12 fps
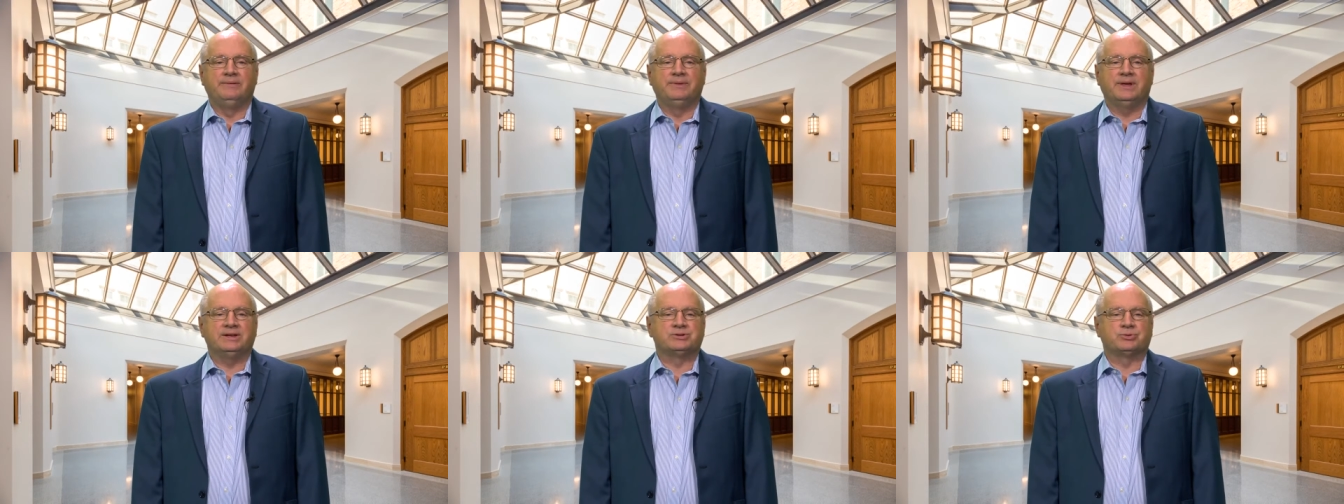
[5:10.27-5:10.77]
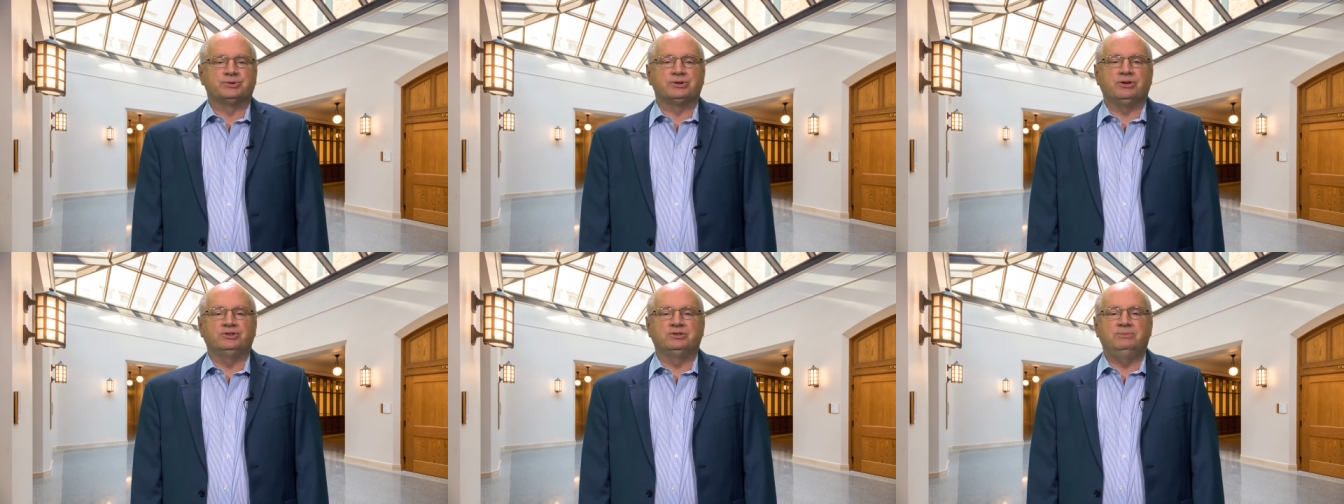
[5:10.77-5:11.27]
as a
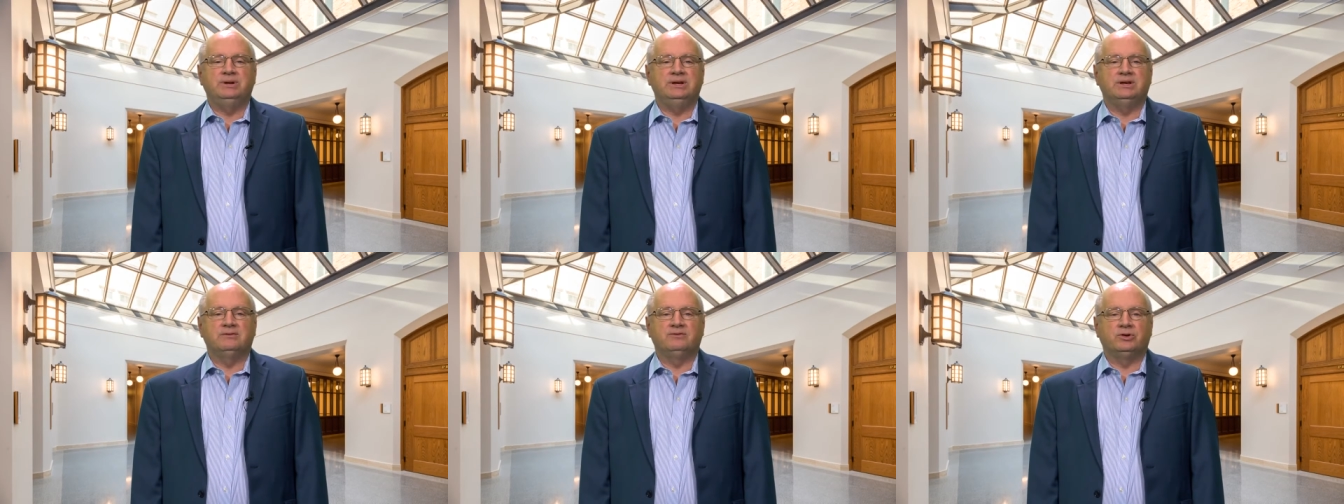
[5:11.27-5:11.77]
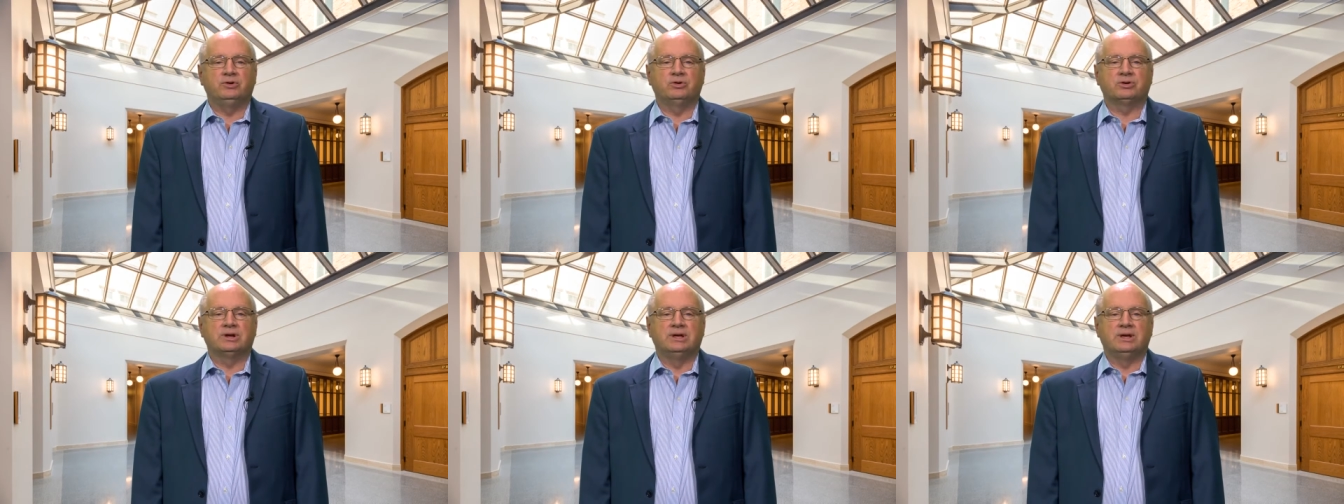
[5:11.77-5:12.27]
result of being
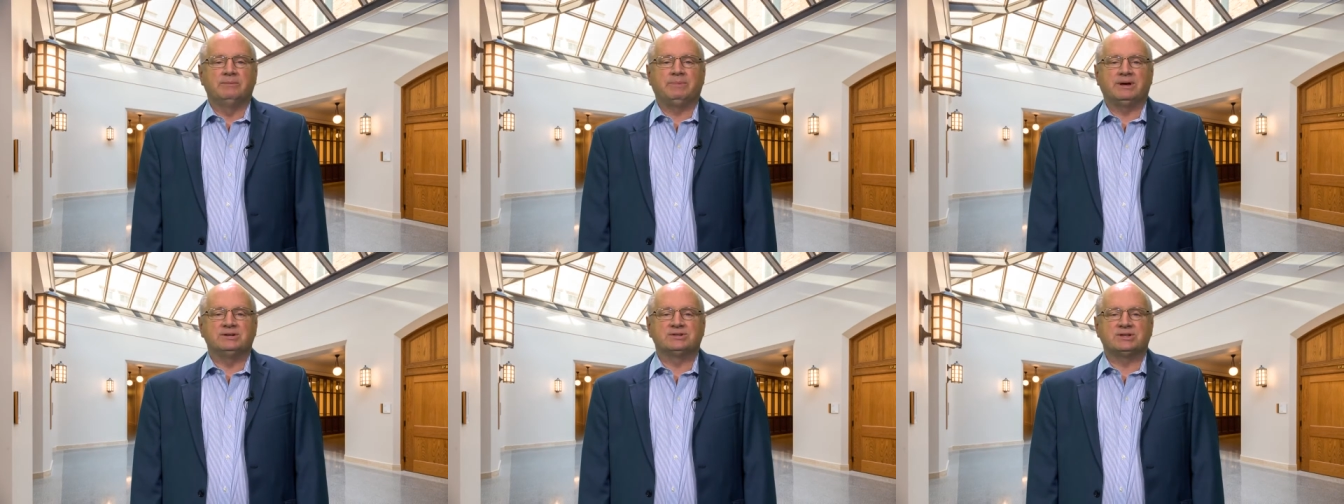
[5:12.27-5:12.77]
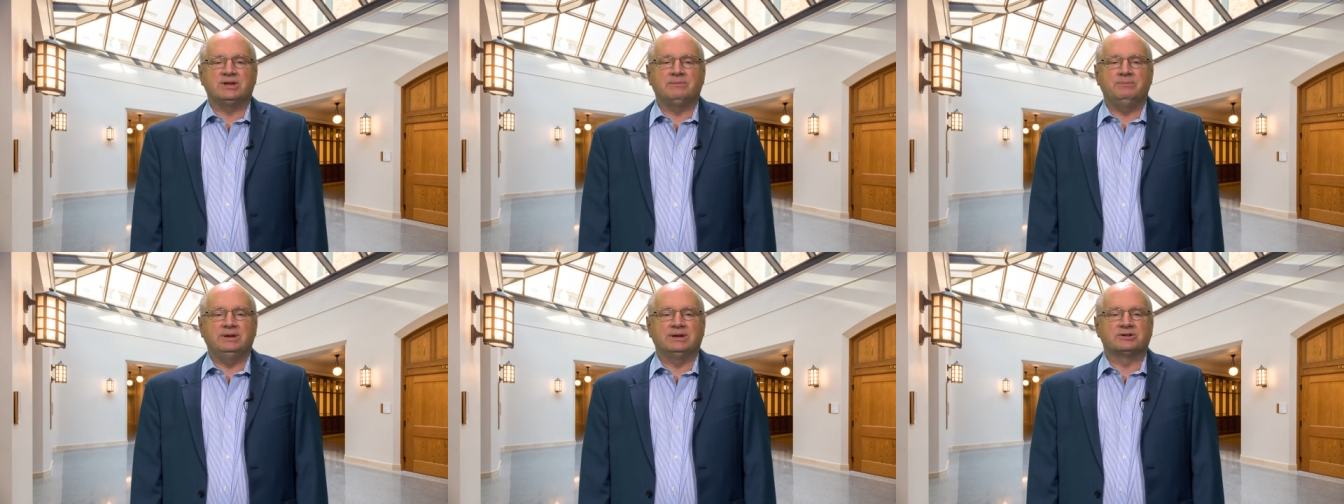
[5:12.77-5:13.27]
invoked by
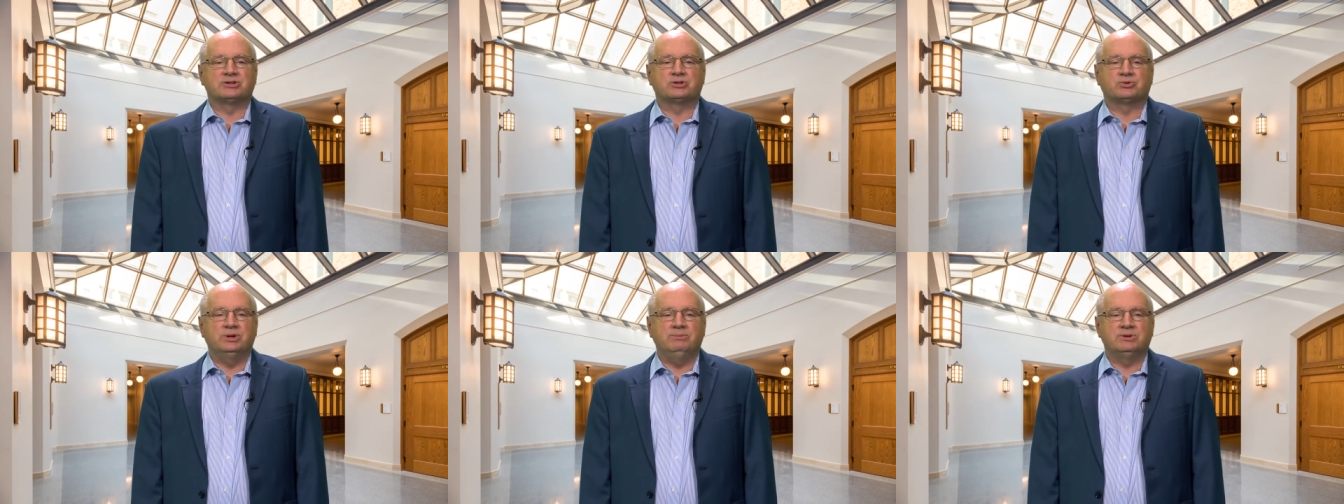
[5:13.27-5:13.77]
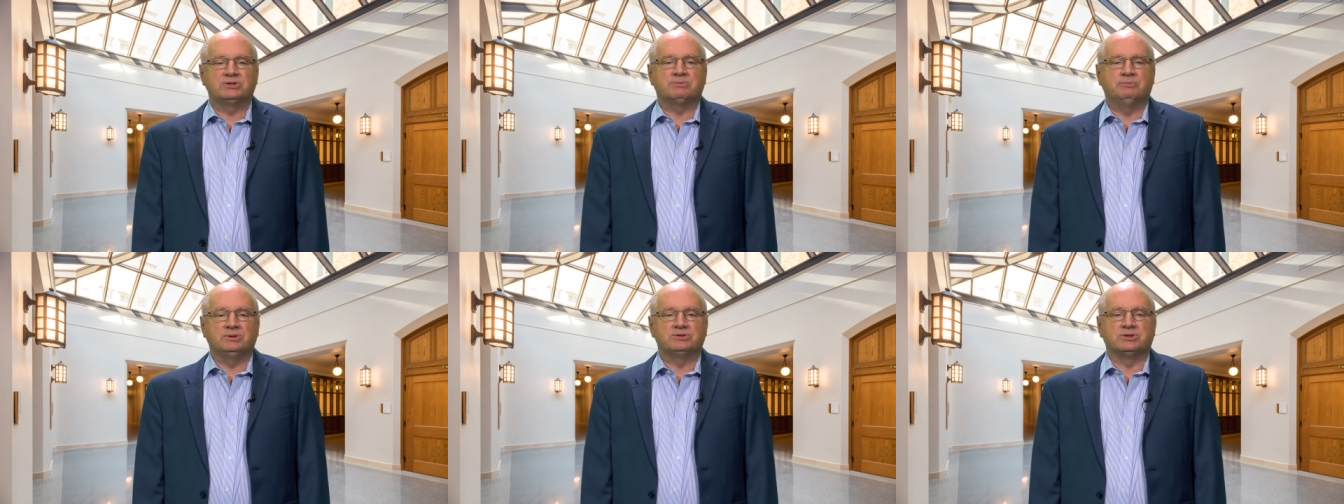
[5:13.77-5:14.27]
some extremist
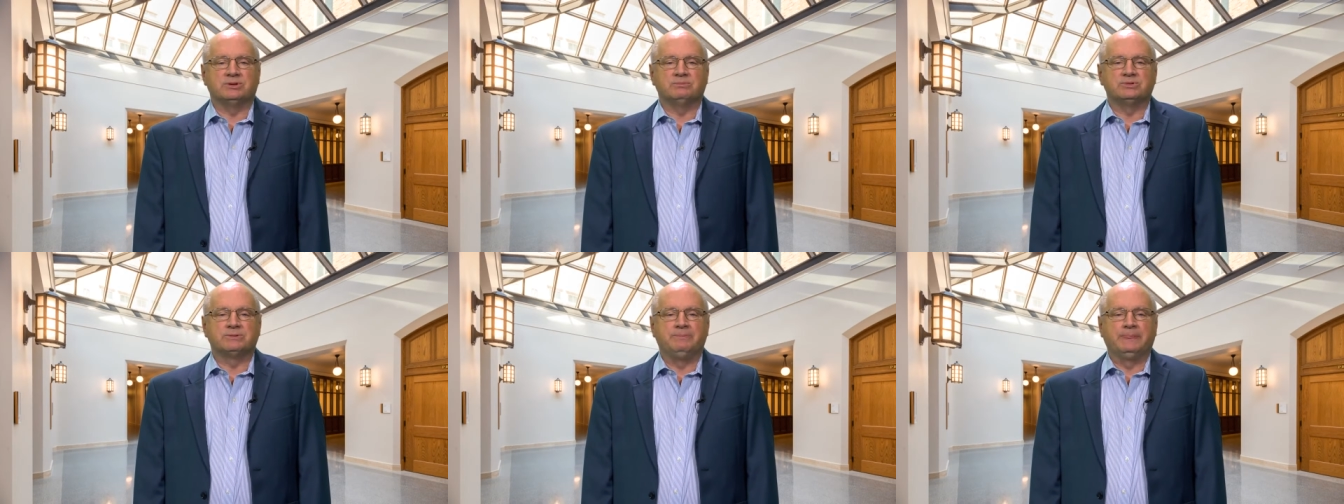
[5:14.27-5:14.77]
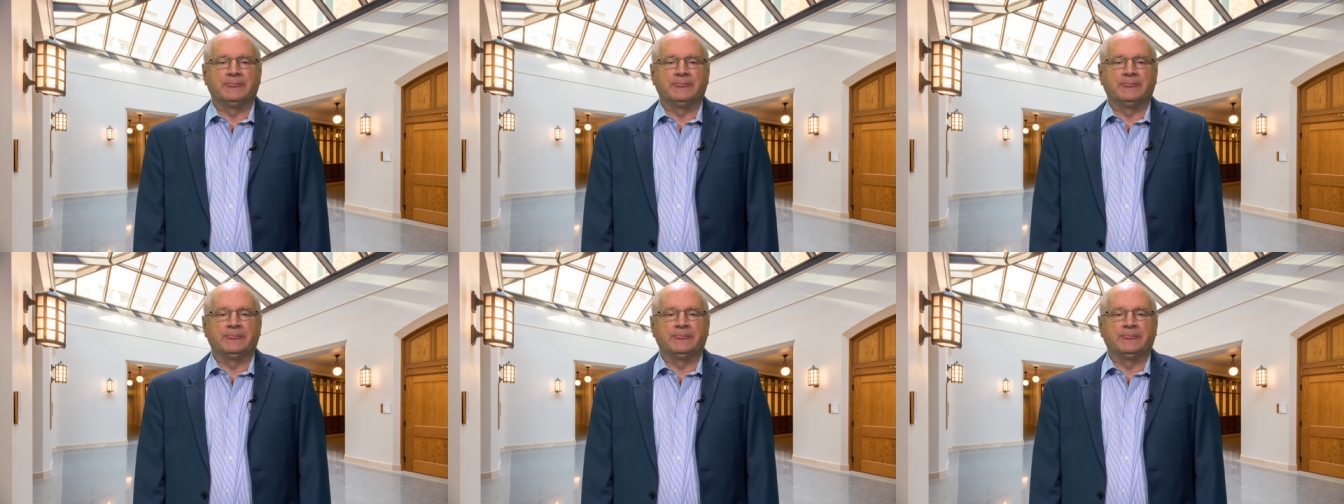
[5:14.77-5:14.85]
Muslims